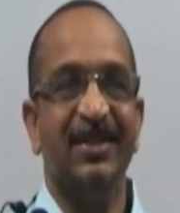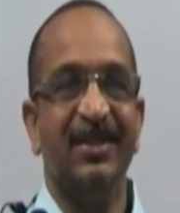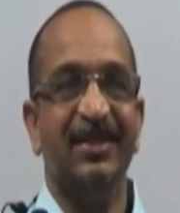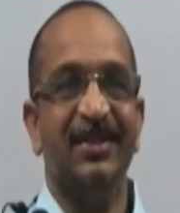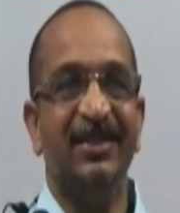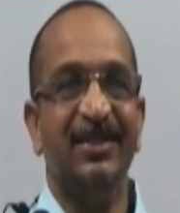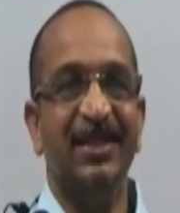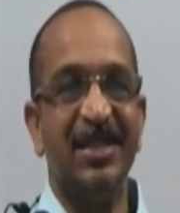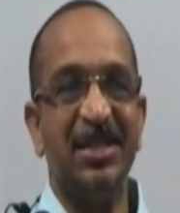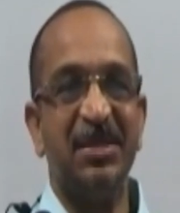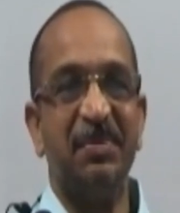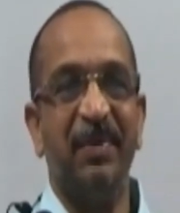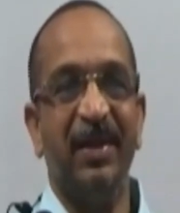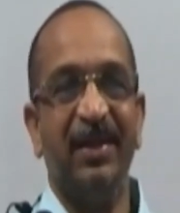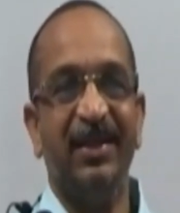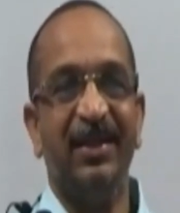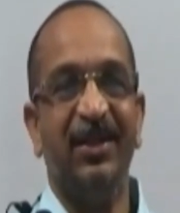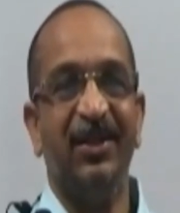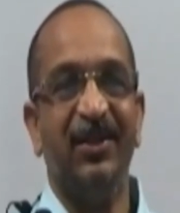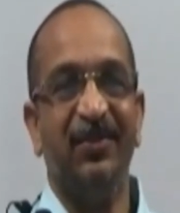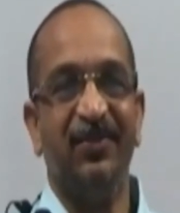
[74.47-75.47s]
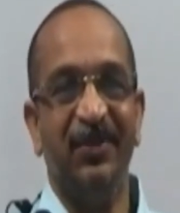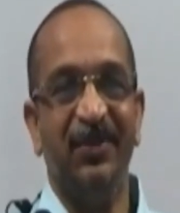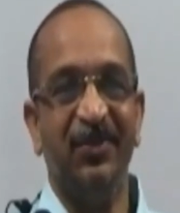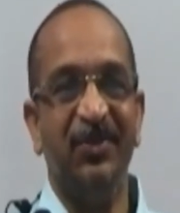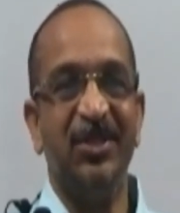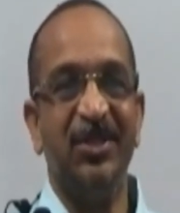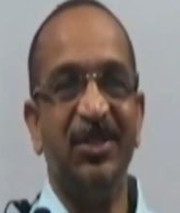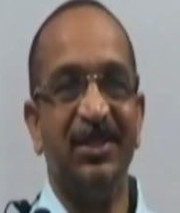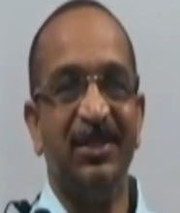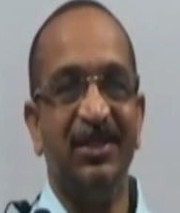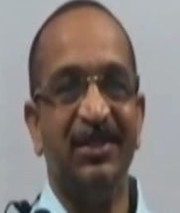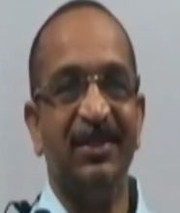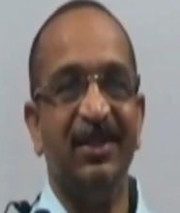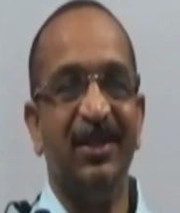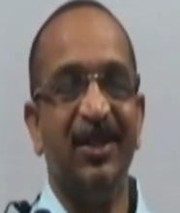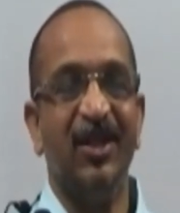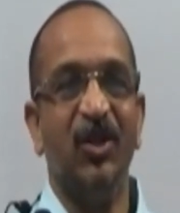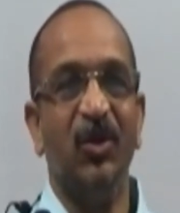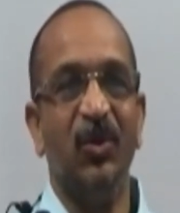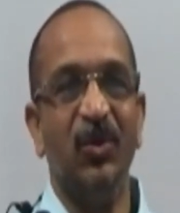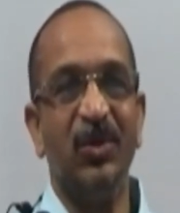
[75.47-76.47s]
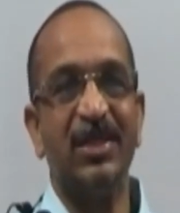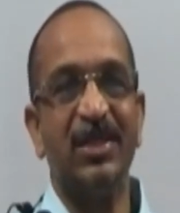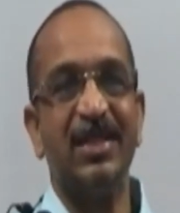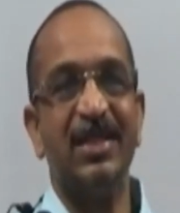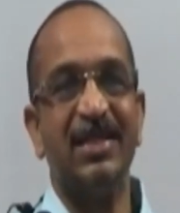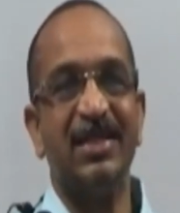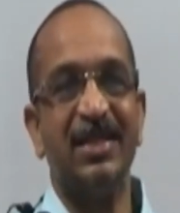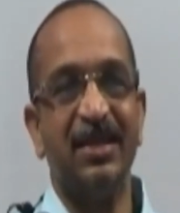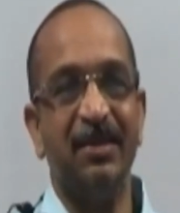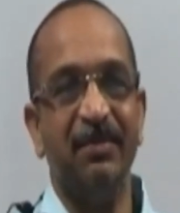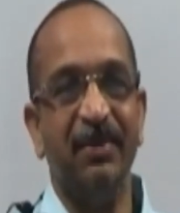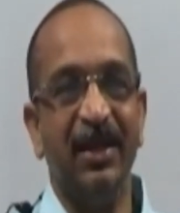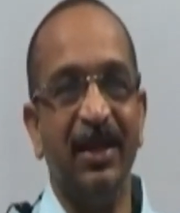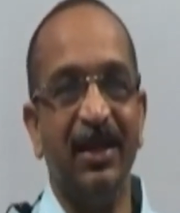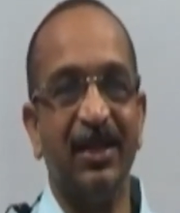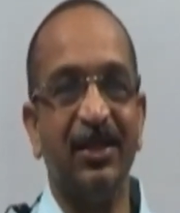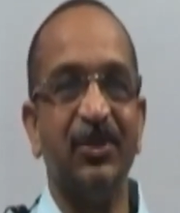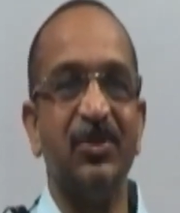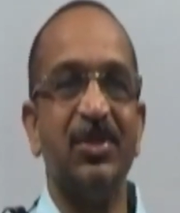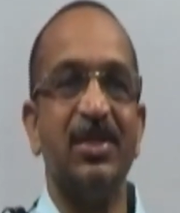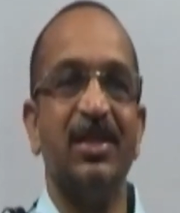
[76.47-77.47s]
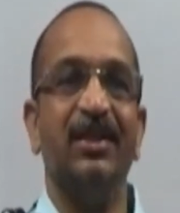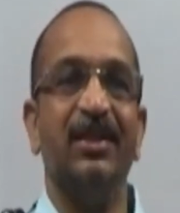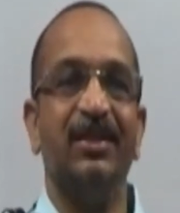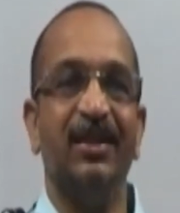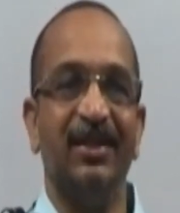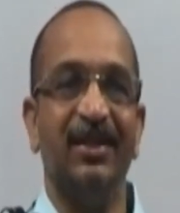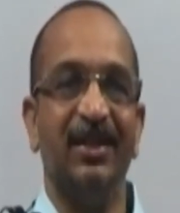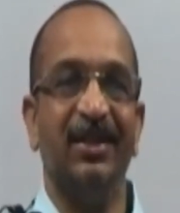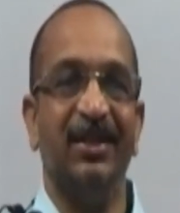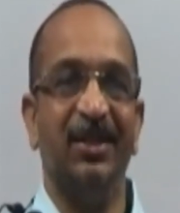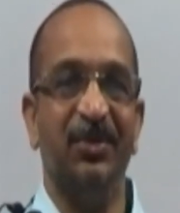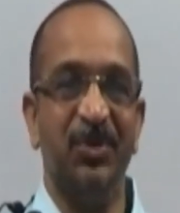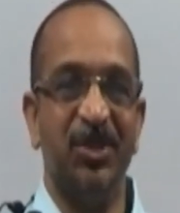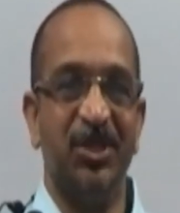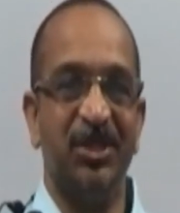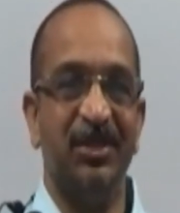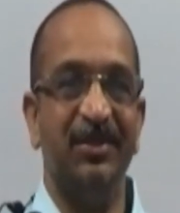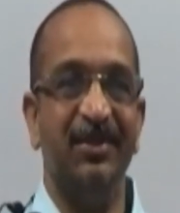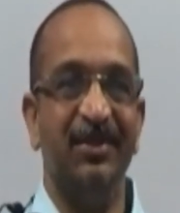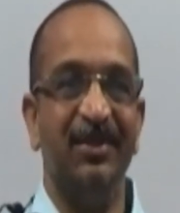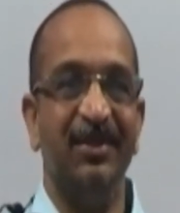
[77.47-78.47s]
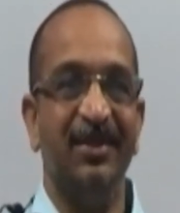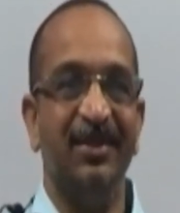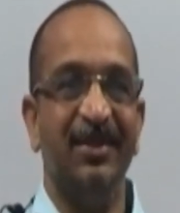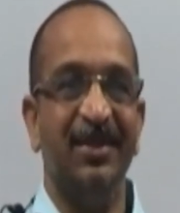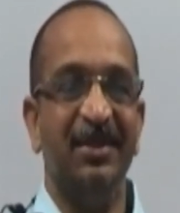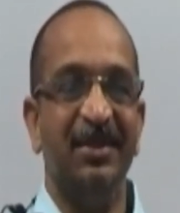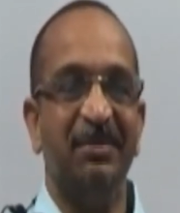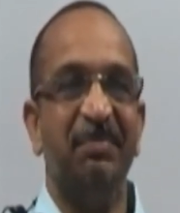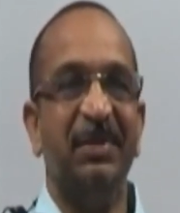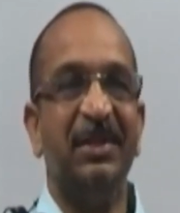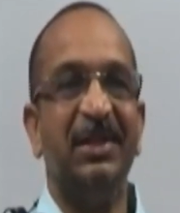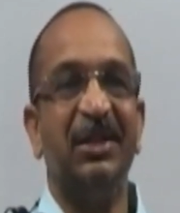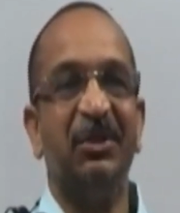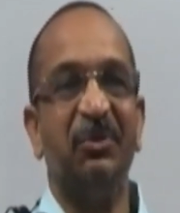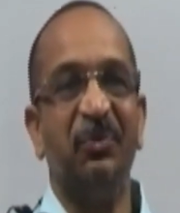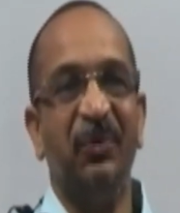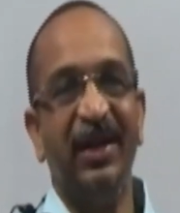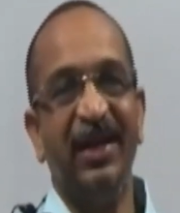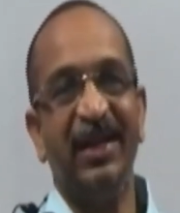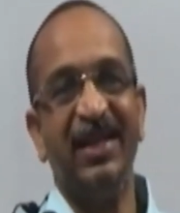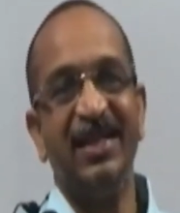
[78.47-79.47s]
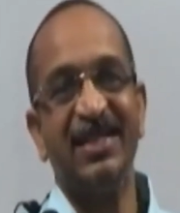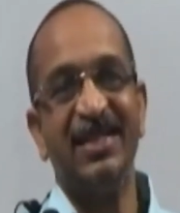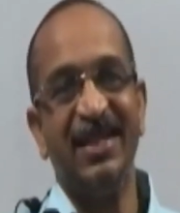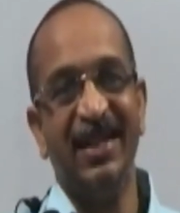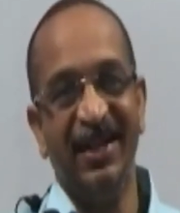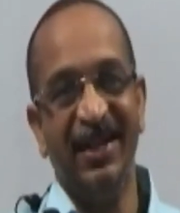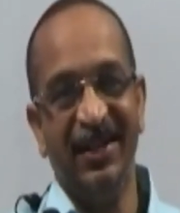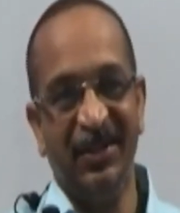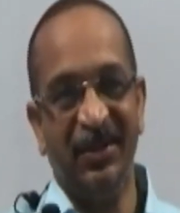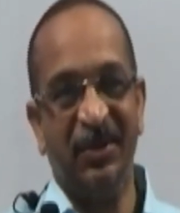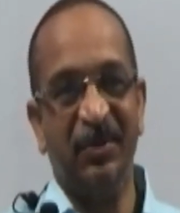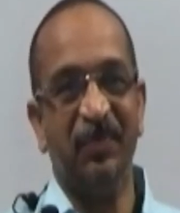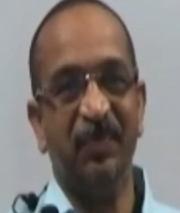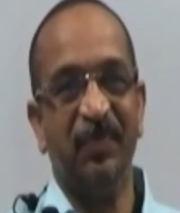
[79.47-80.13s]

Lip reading: This method of division looks similar to synthetic division, but it varies later.